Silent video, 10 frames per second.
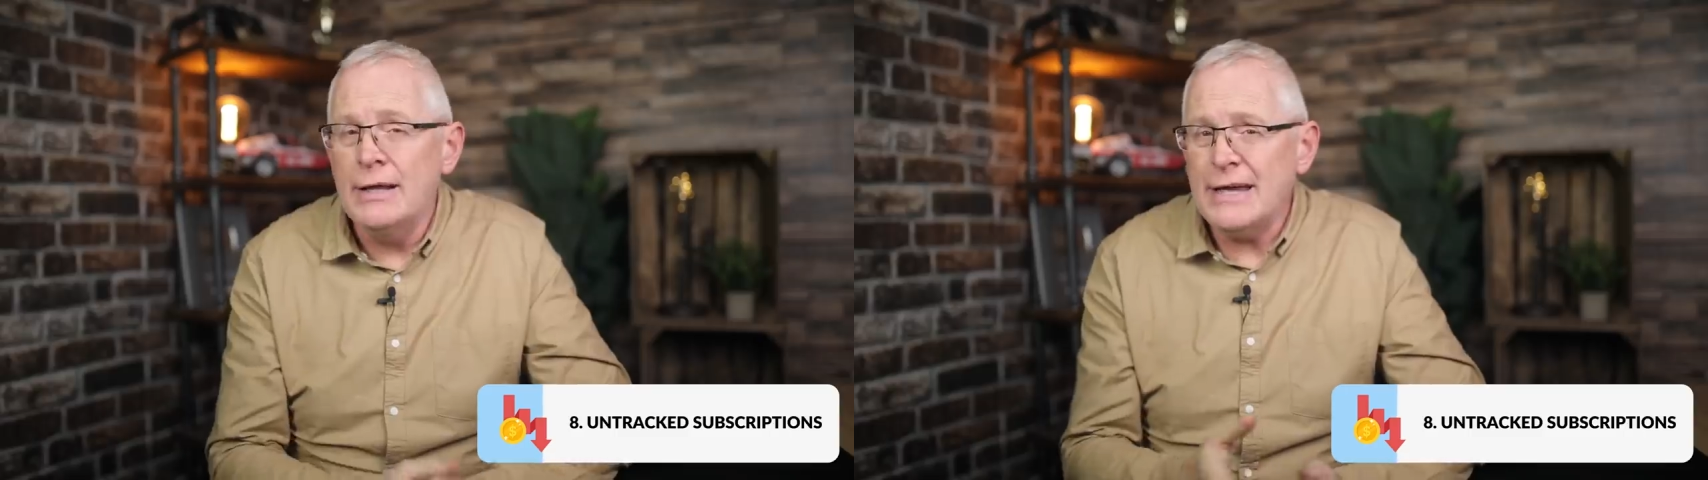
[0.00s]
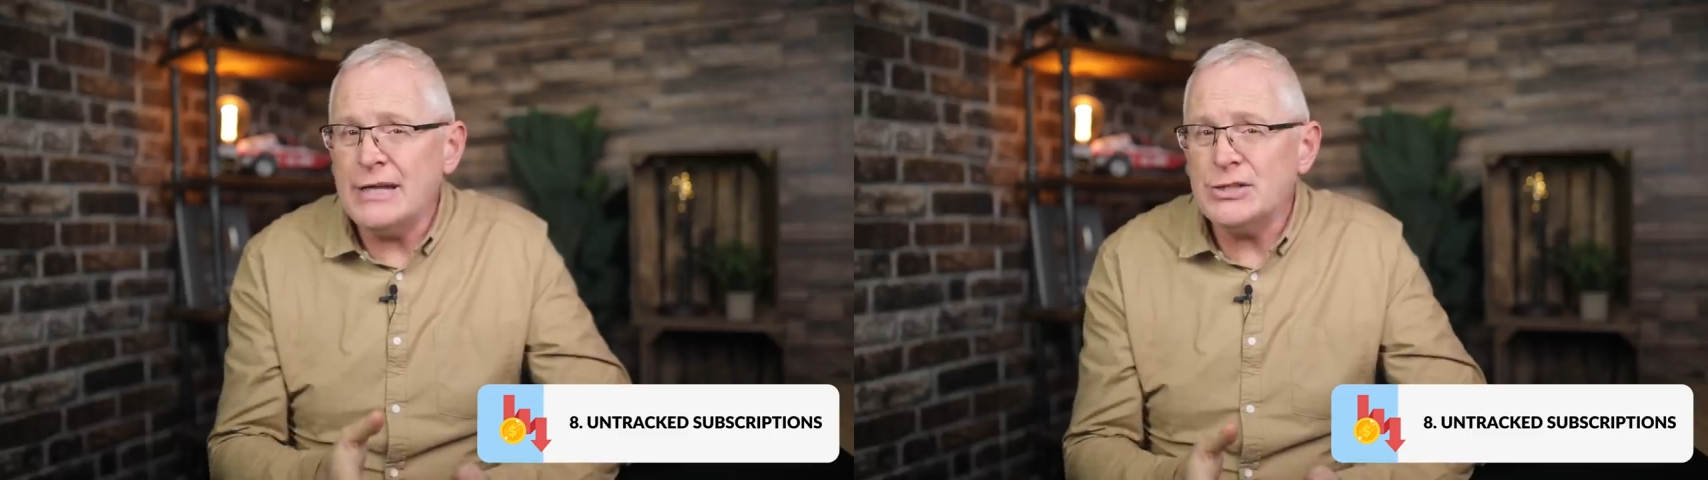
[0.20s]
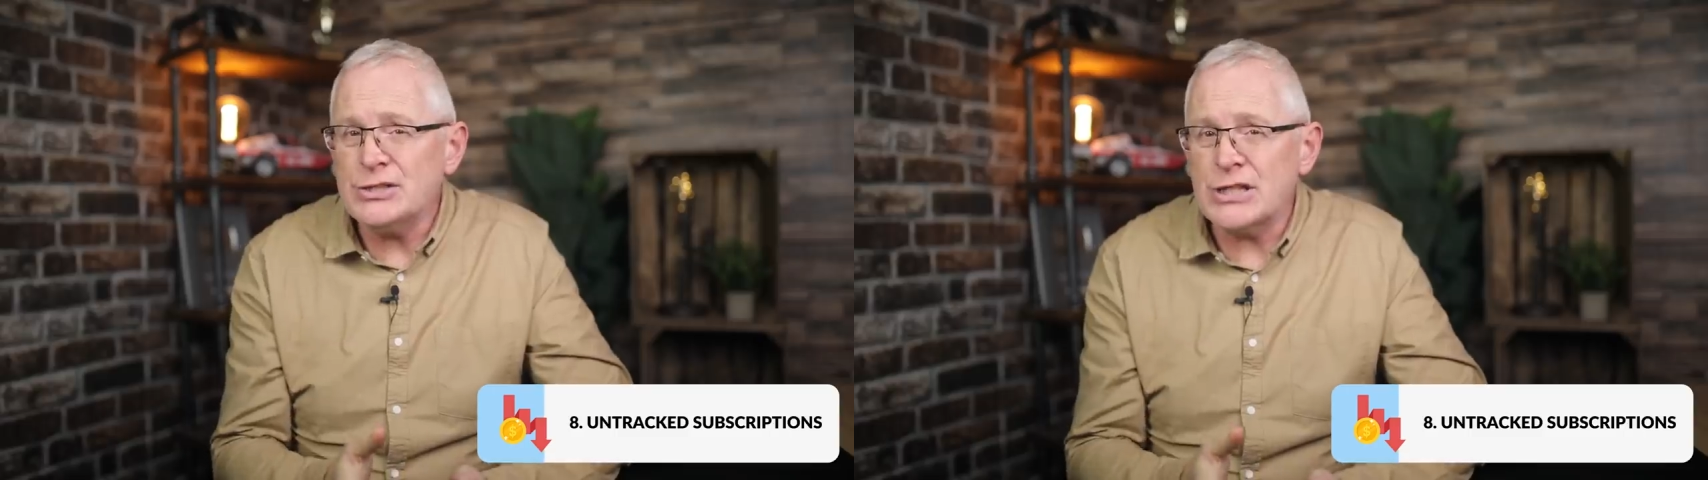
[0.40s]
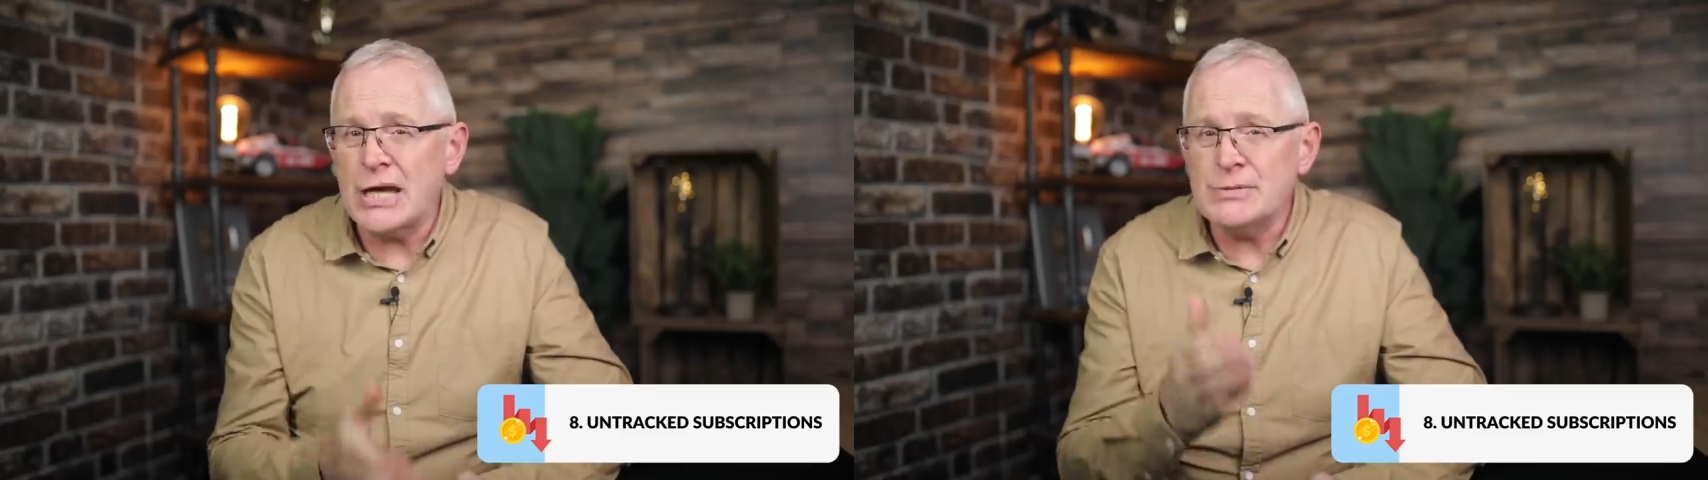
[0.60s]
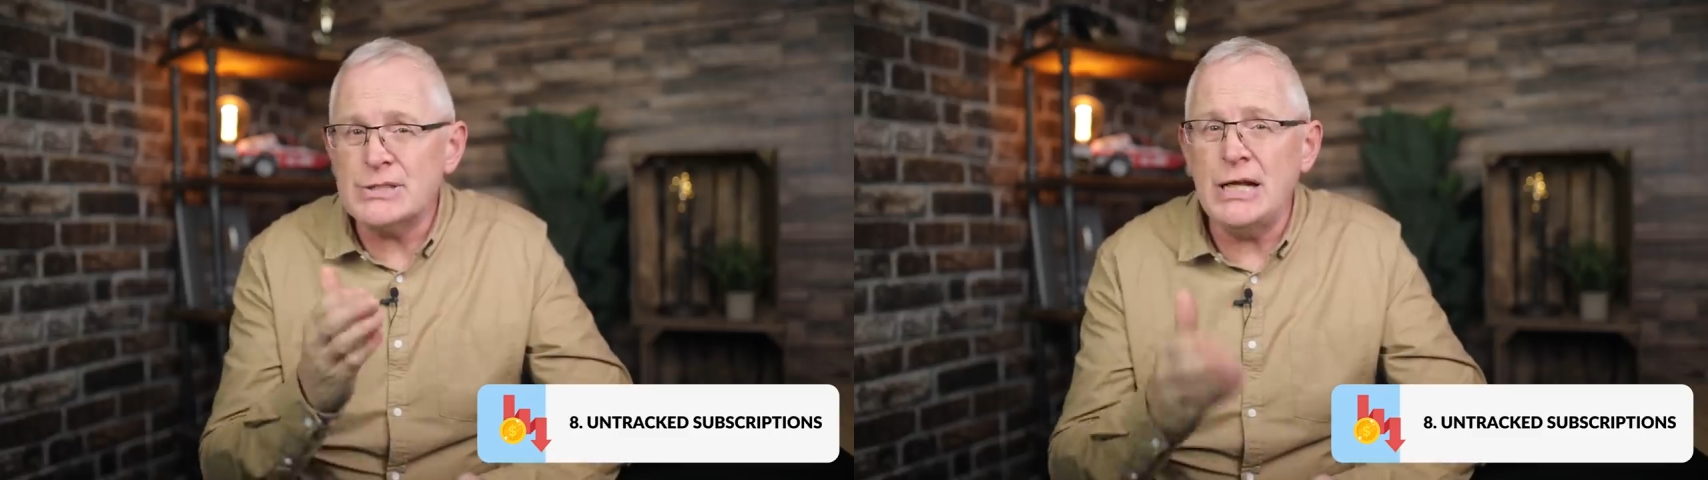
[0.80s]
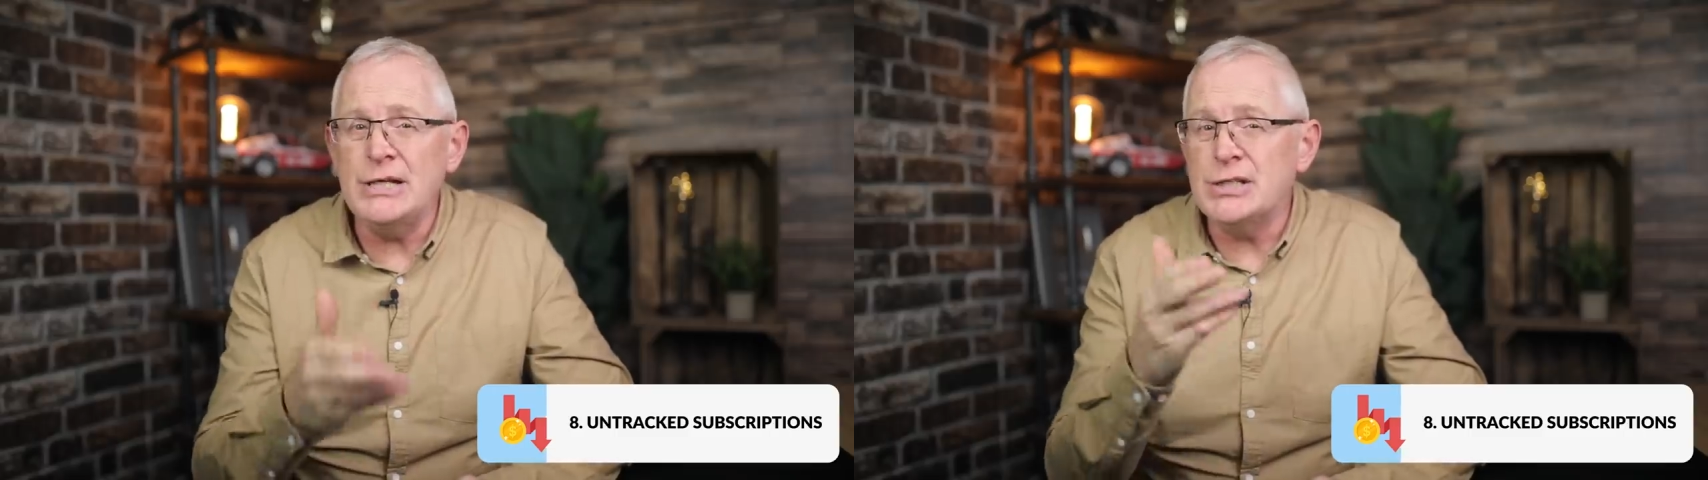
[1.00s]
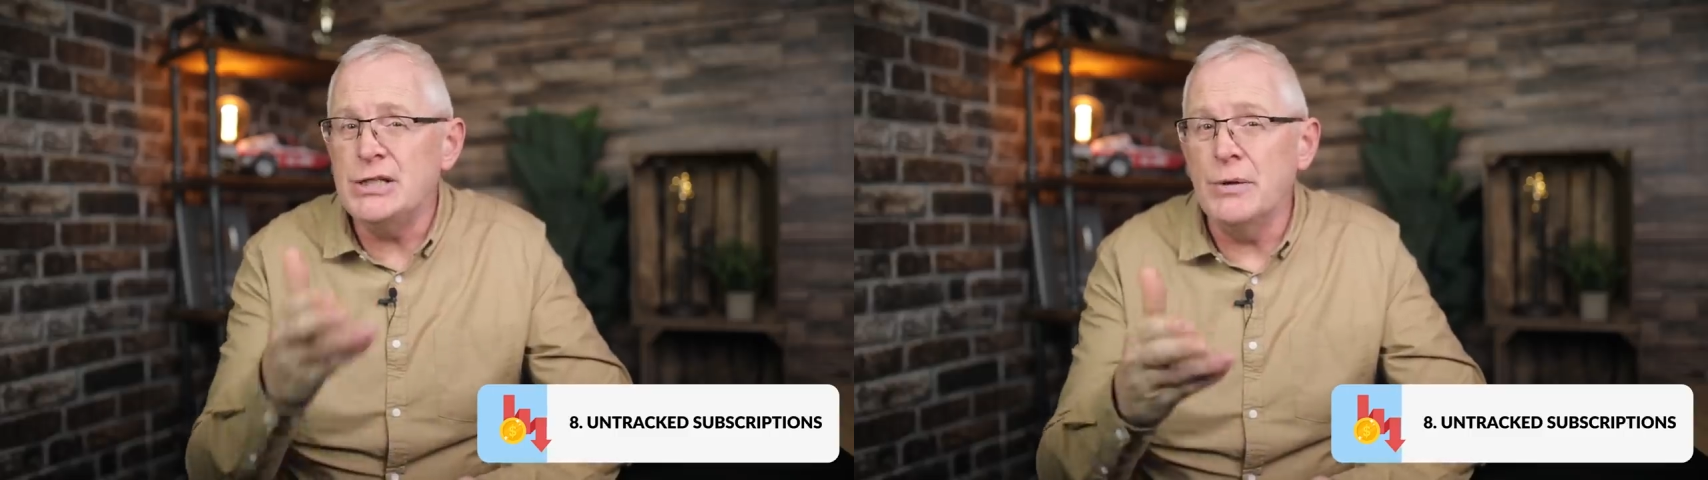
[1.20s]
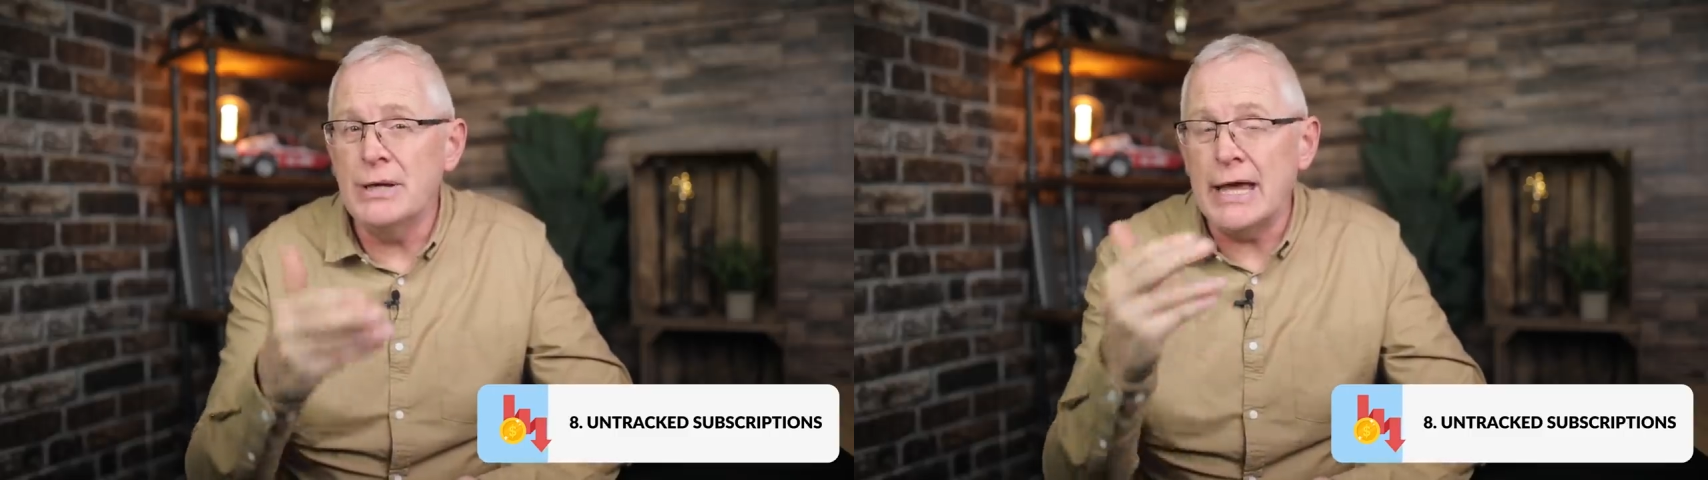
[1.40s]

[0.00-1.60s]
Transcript: They can just keep selling to you